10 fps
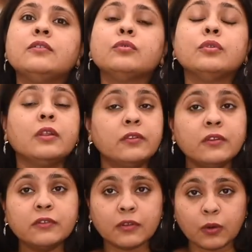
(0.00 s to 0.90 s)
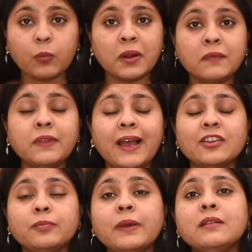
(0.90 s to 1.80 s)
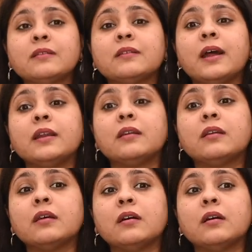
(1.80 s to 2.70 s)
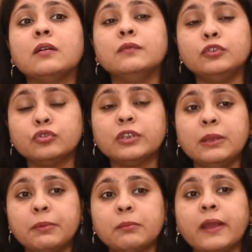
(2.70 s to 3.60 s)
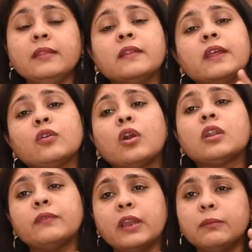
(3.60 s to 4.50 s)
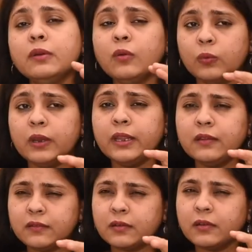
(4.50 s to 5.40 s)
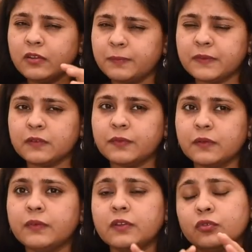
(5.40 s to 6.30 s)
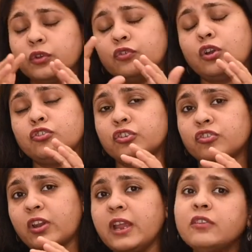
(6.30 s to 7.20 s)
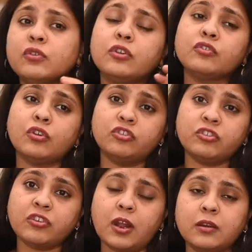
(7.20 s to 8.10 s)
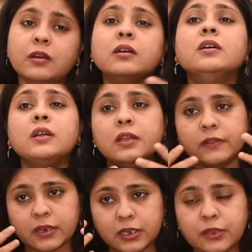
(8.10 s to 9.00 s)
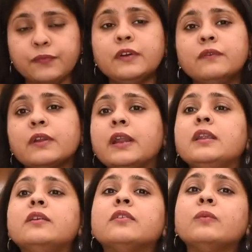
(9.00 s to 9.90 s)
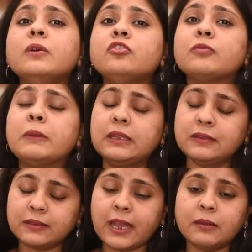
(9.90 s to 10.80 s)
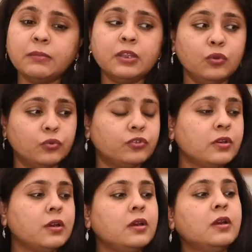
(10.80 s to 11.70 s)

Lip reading: So this is one of the aspects that we should keep in mind, that they are not available only in certain specific ways. So it's not just rice or it's not just atta. There are different varieties in which millets can be used.